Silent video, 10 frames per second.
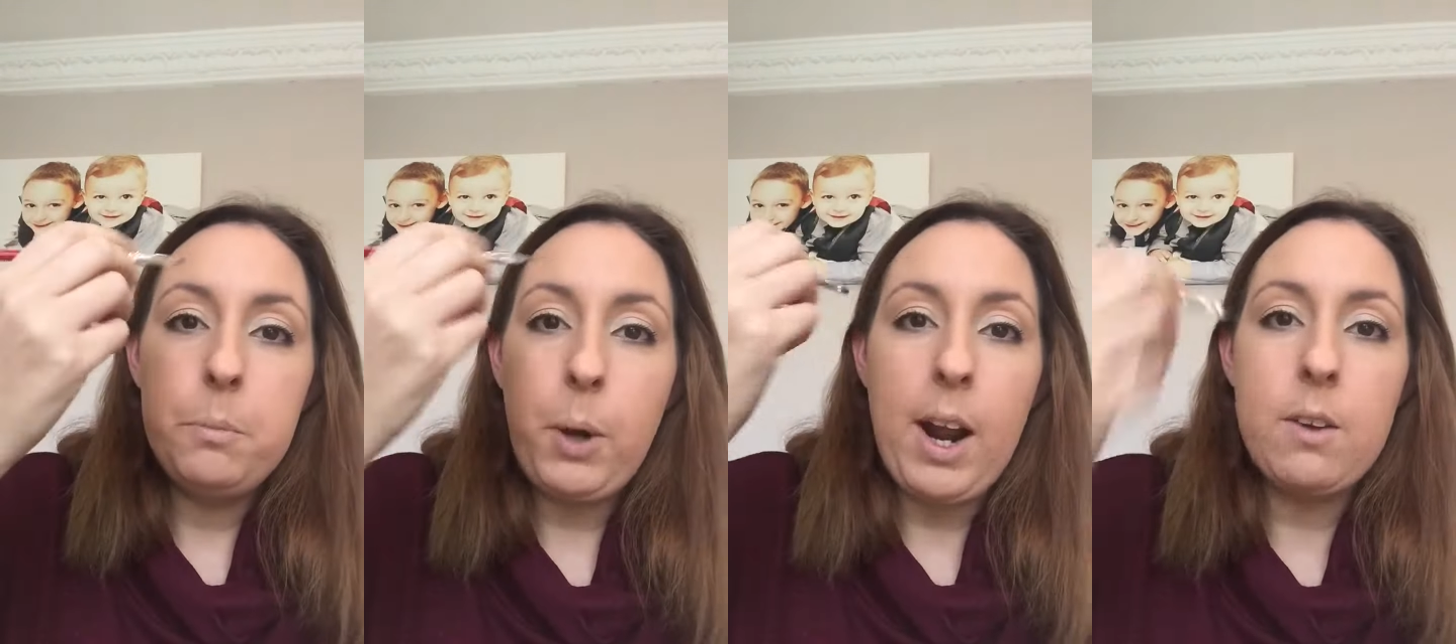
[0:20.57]

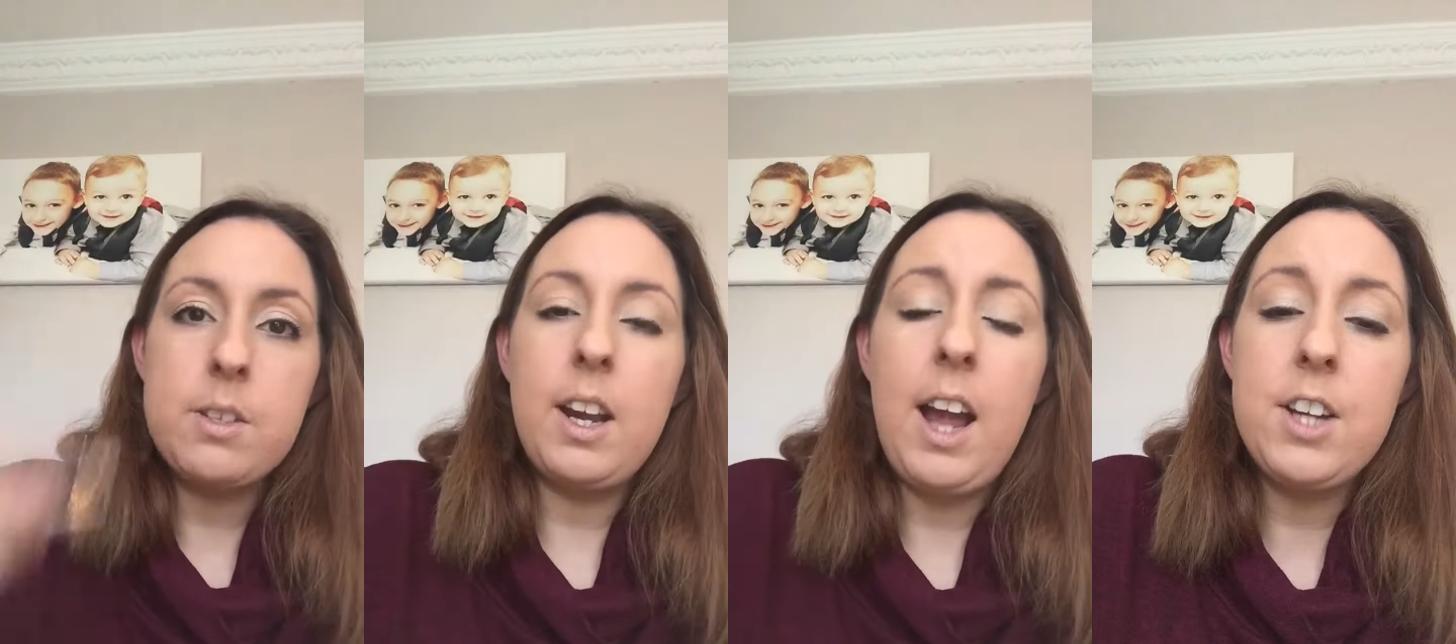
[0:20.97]

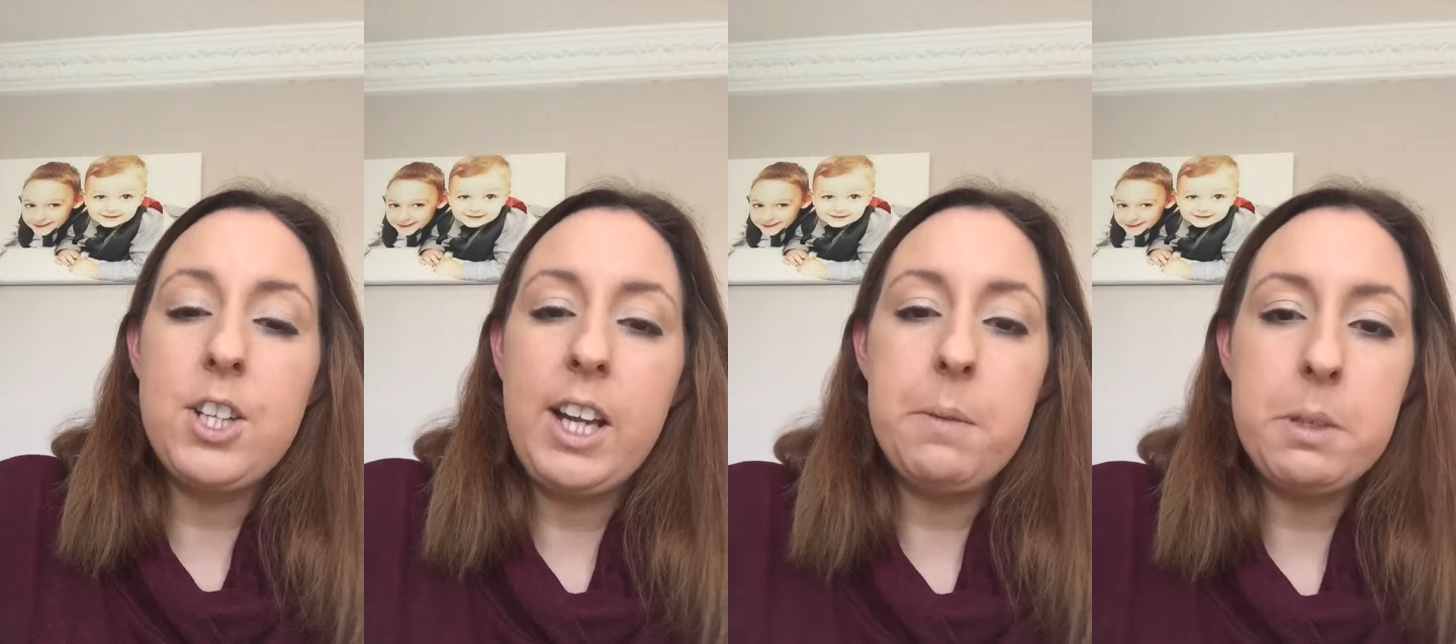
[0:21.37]
brows and it
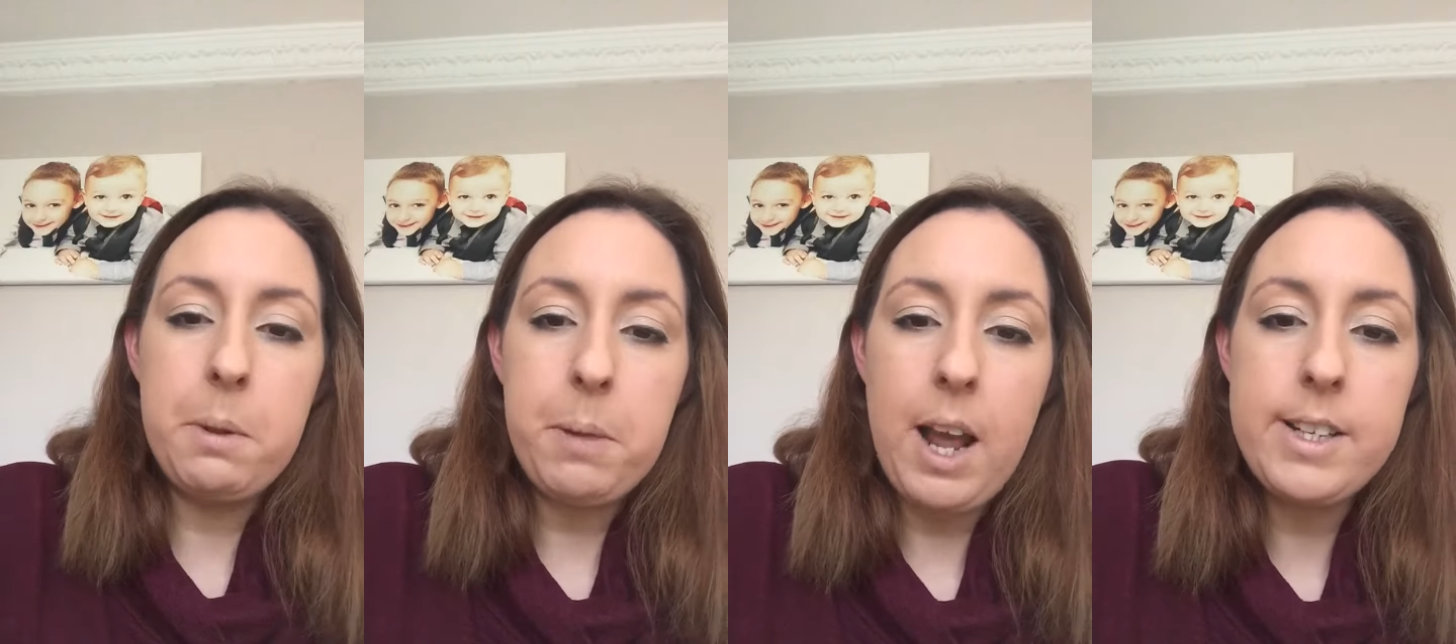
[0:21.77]
actually keeps
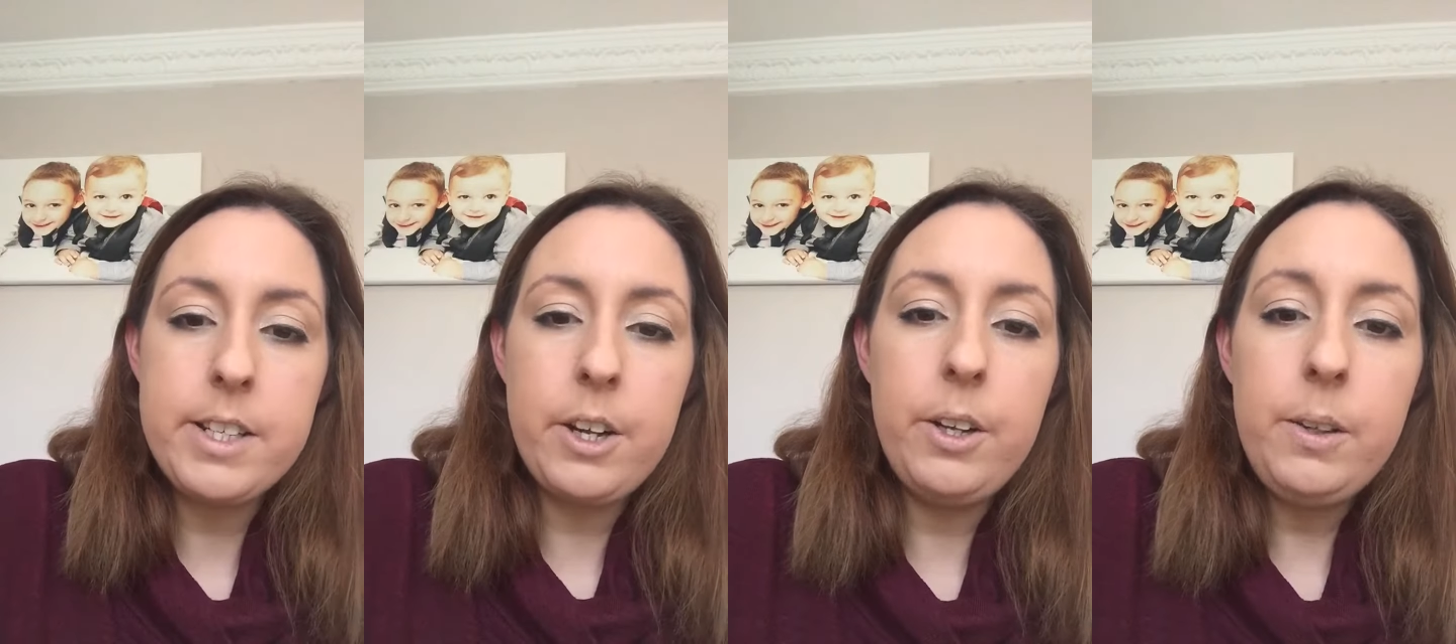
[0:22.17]
them in place
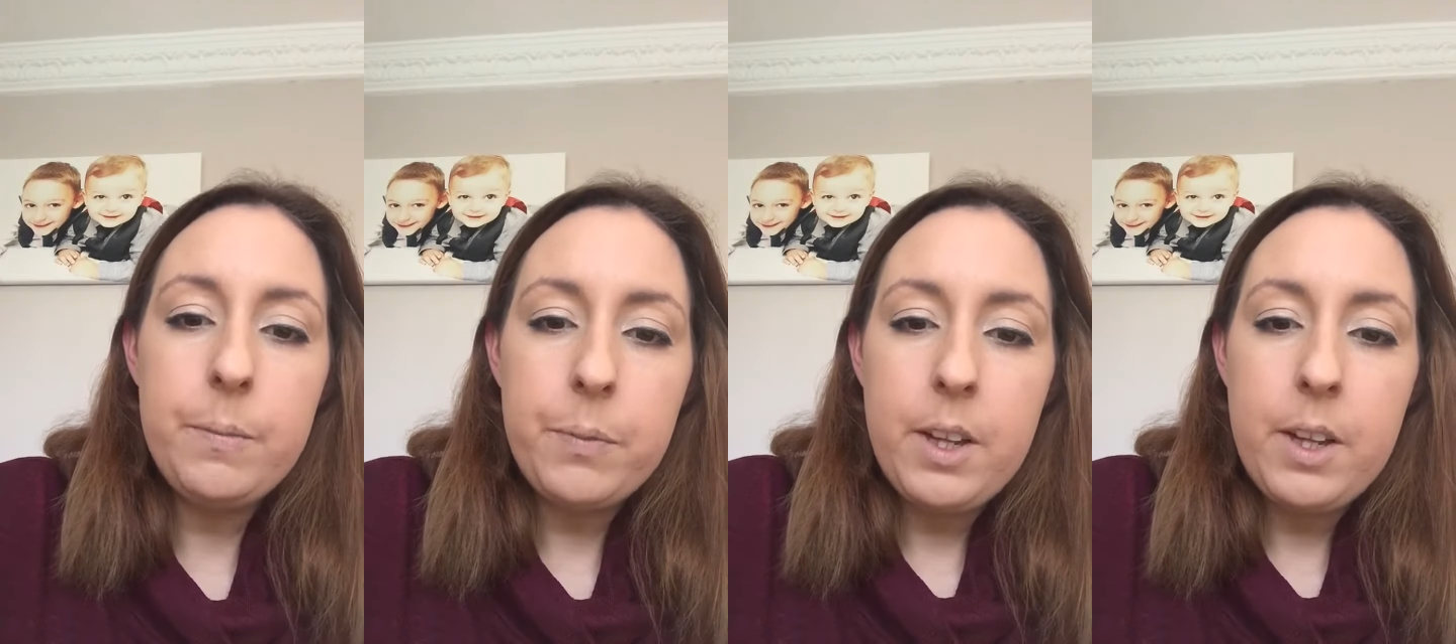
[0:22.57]
too.